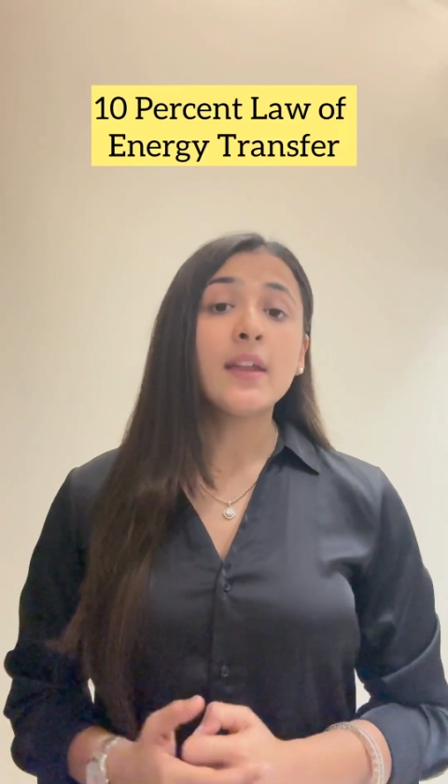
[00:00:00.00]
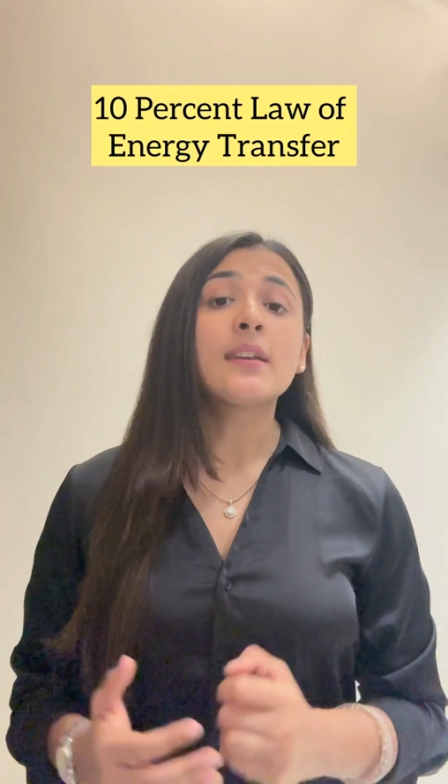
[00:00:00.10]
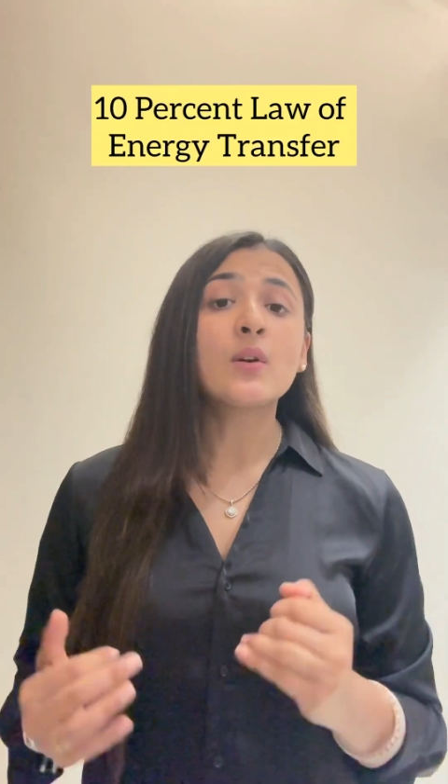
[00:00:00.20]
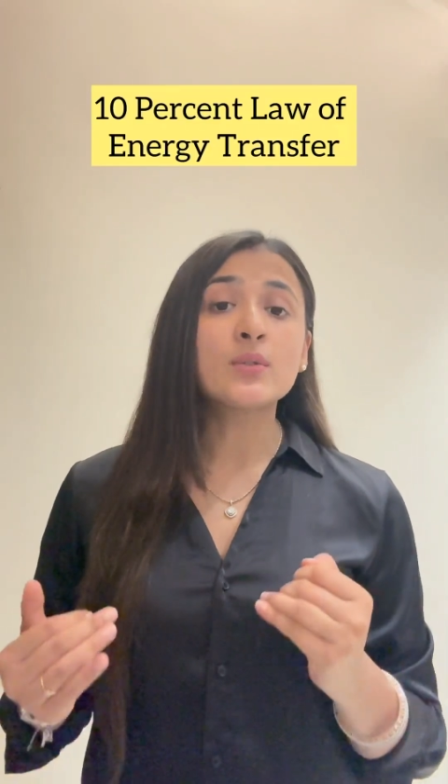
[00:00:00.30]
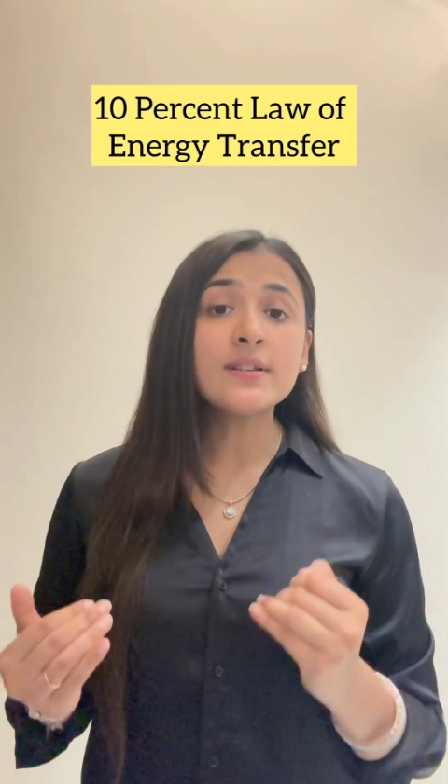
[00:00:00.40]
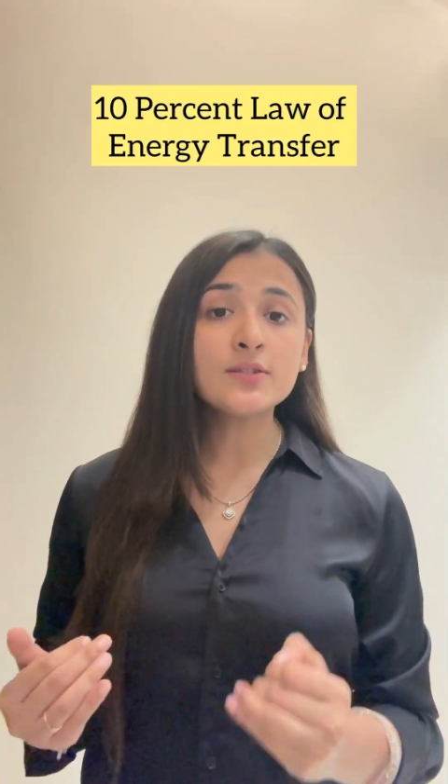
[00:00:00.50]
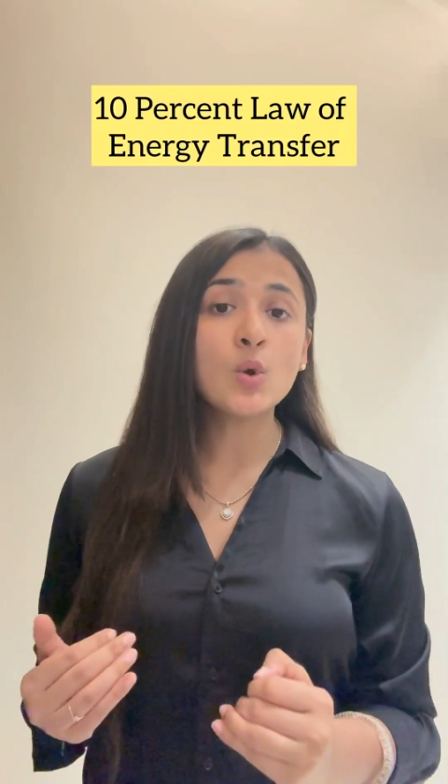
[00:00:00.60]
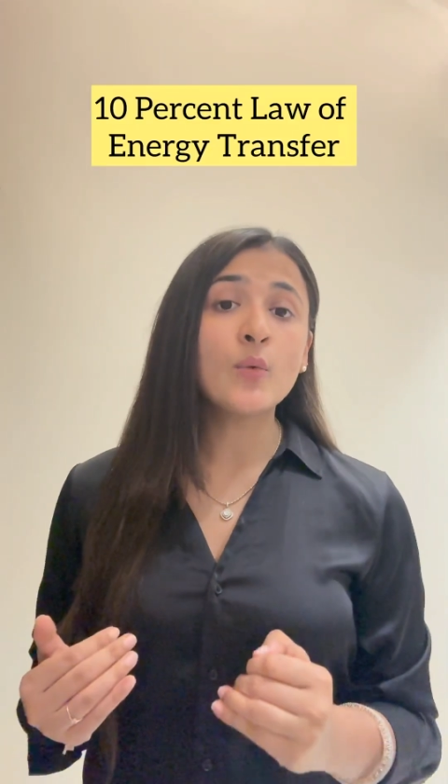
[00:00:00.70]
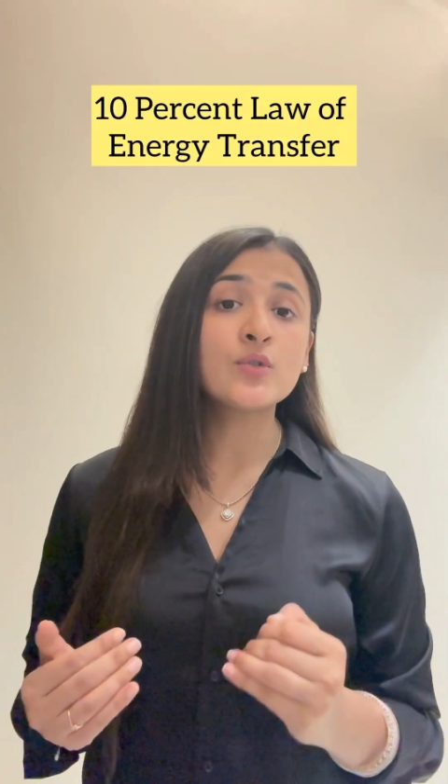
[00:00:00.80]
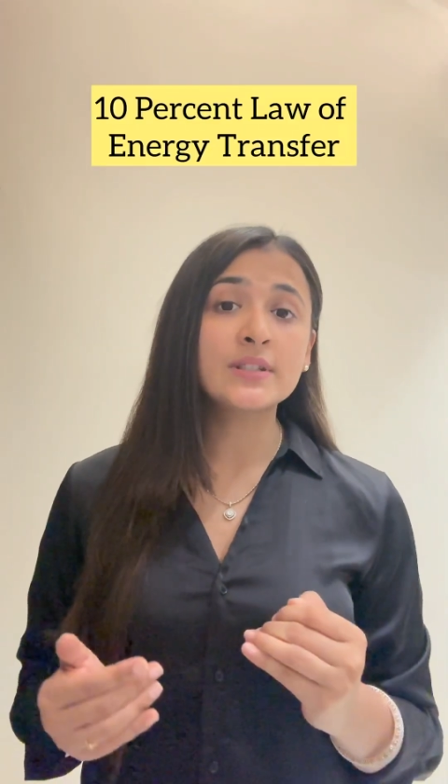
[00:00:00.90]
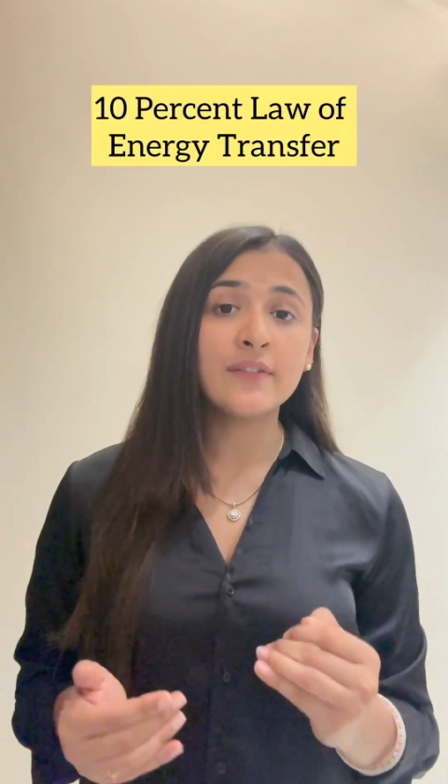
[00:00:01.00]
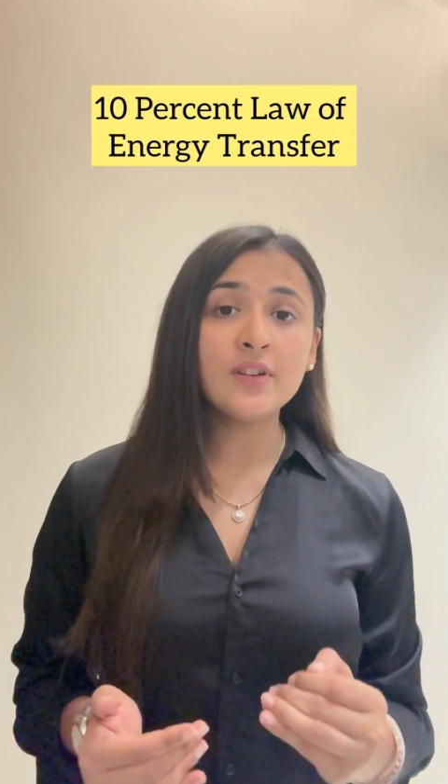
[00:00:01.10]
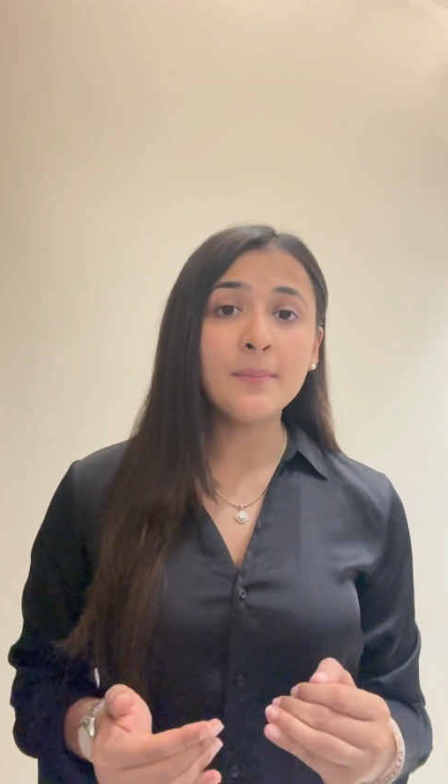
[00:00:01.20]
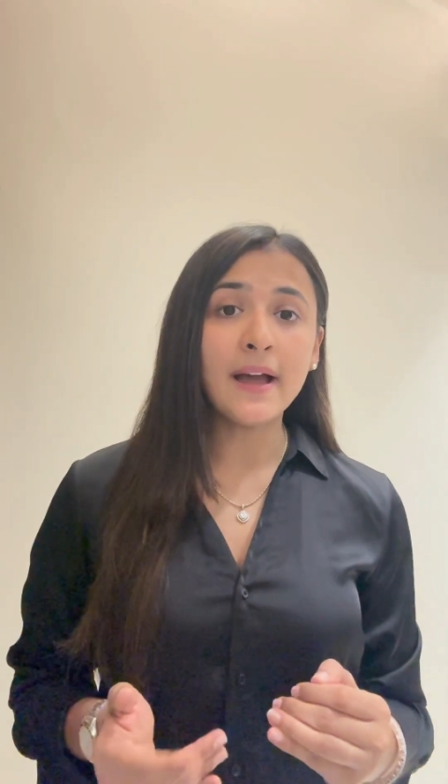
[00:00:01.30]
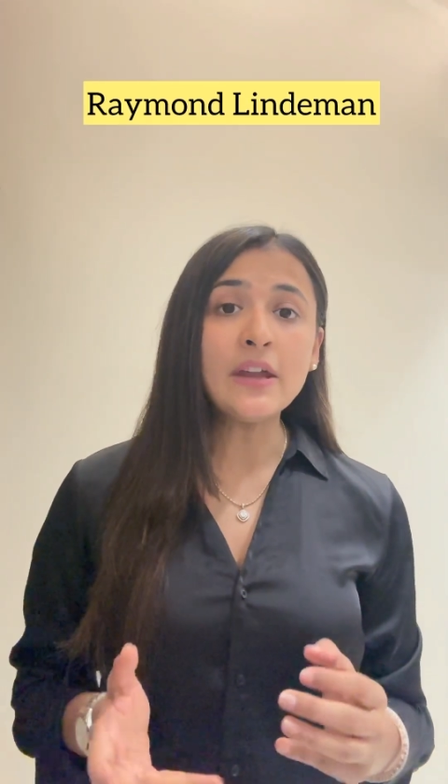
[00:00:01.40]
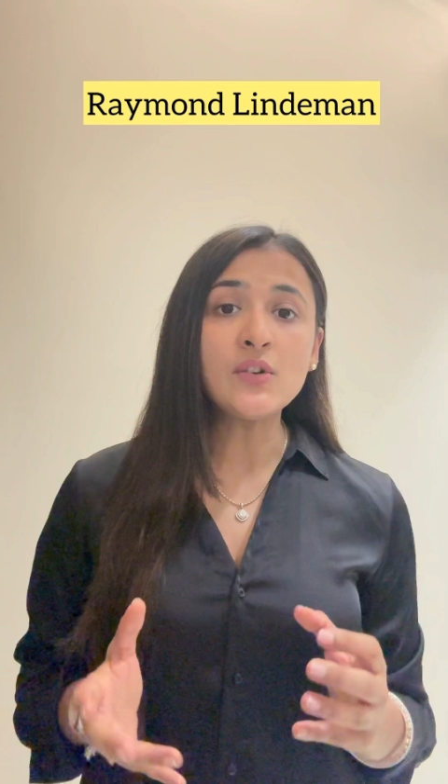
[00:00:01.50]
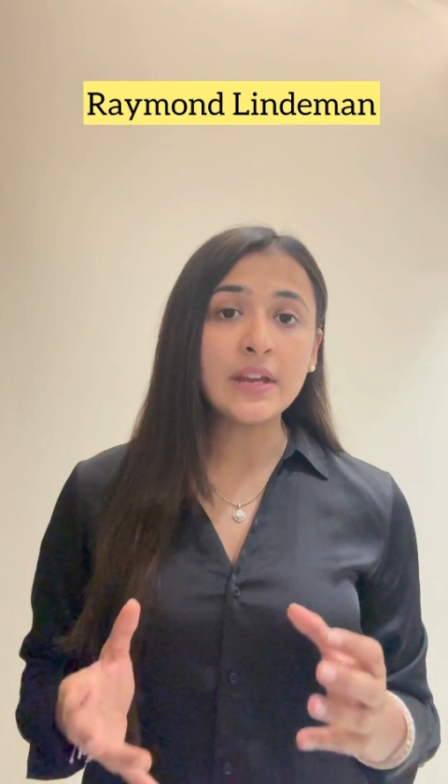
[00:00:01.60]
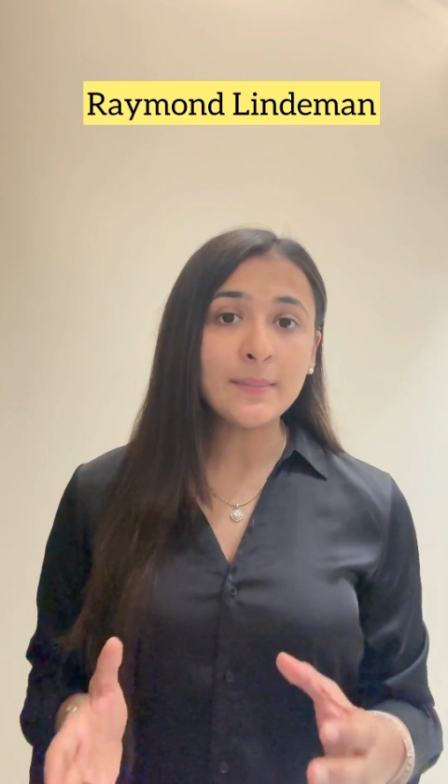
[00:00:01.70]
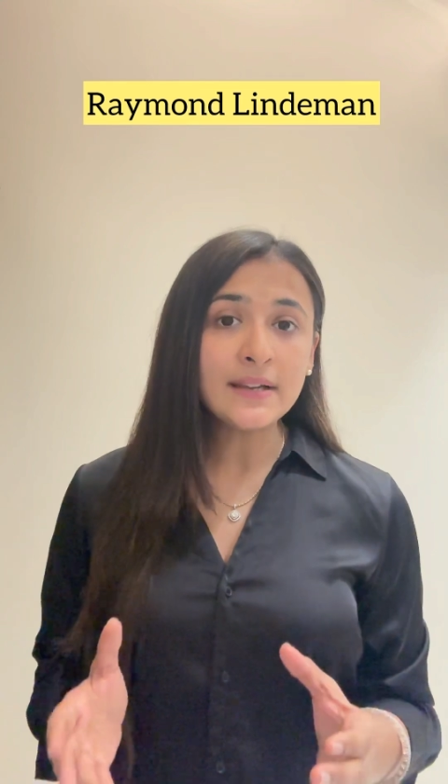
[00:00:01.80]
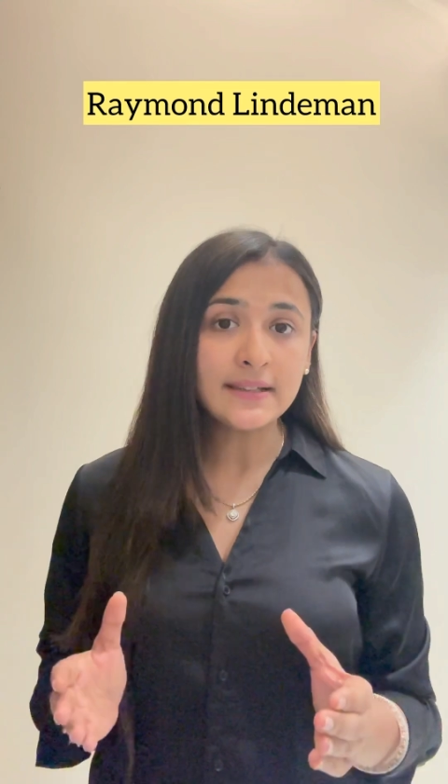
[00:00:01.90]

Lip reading: Now this law was given by Raymond